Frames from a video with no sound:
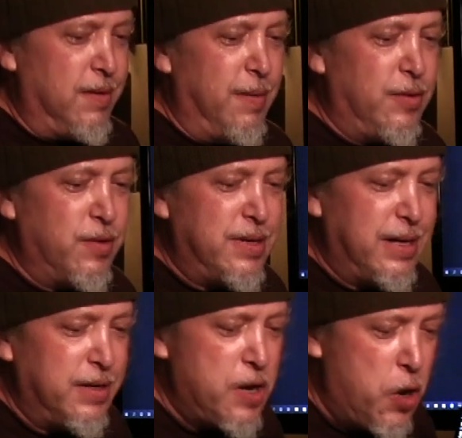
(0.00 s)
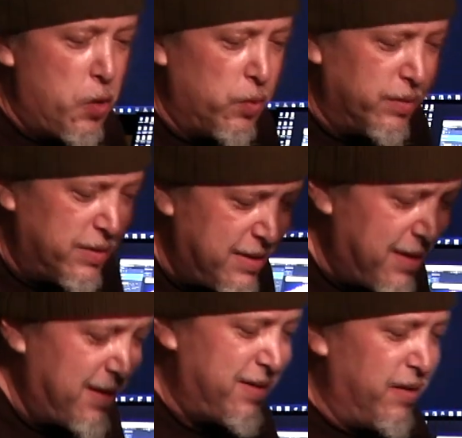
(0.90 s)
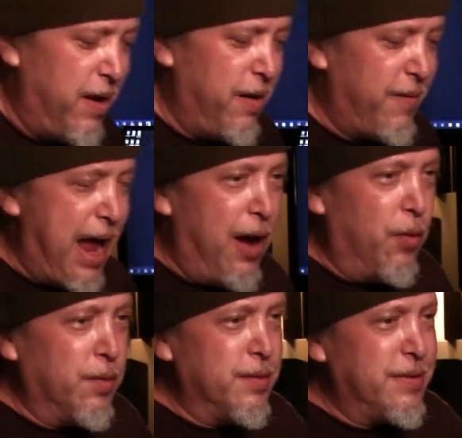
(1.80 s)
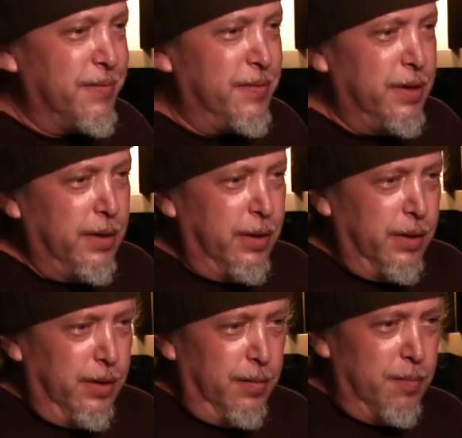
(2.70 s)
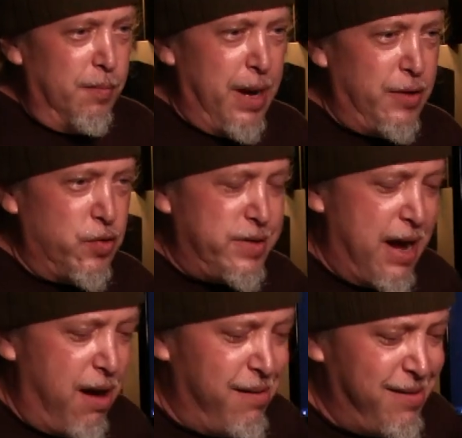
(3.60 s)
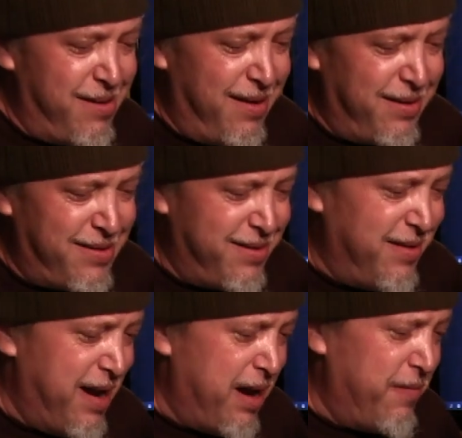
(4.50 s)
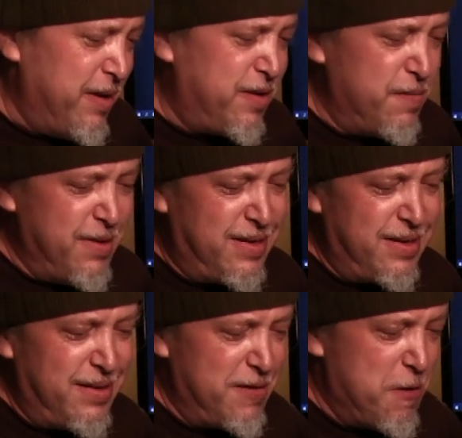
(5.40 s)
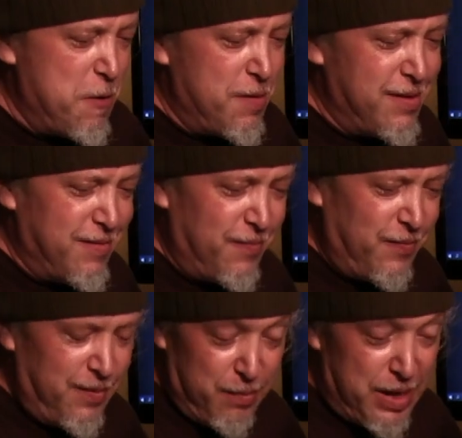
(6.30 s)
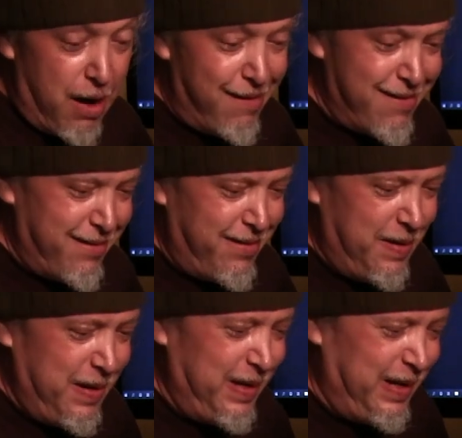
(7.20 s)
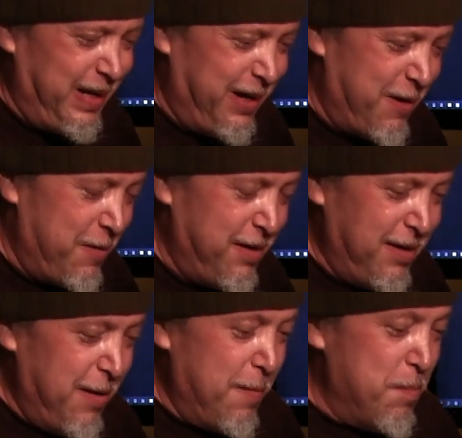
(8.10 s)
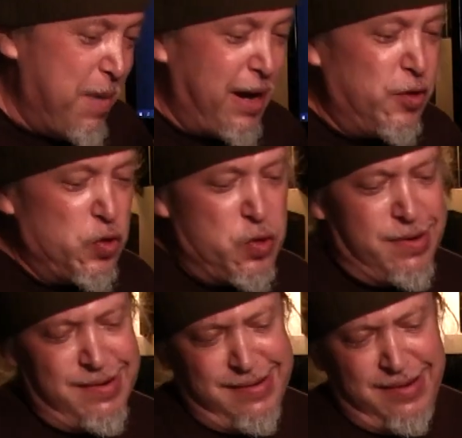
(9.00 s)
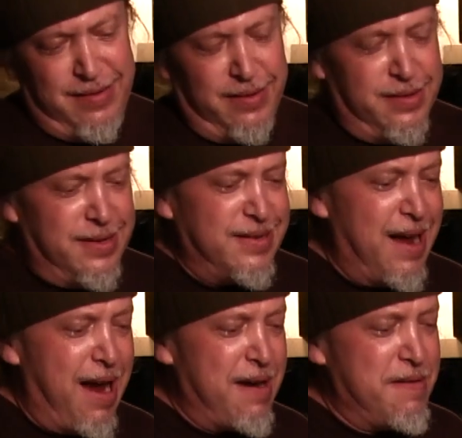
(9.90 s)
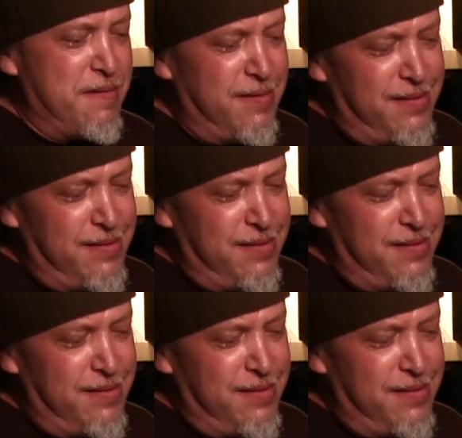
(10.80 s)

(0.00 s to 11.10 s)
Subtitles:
Interesting tones, yes. A lot of hours of major talent at Native Instruments, you know, and beyond. You know, major design.